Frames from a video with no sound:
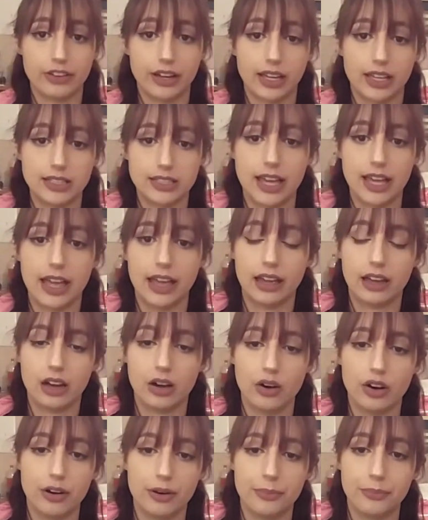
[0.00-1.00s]
I can take
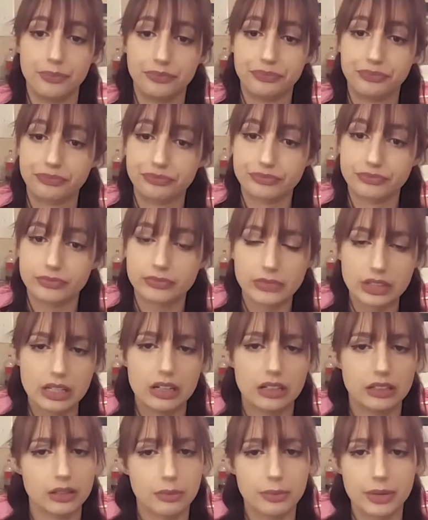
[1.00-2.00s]
um,
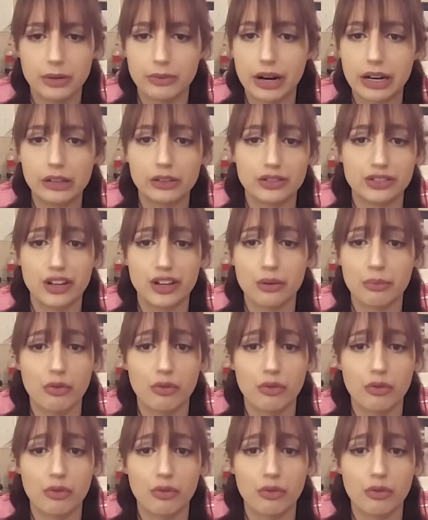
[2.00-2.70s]
a little bit of regular soap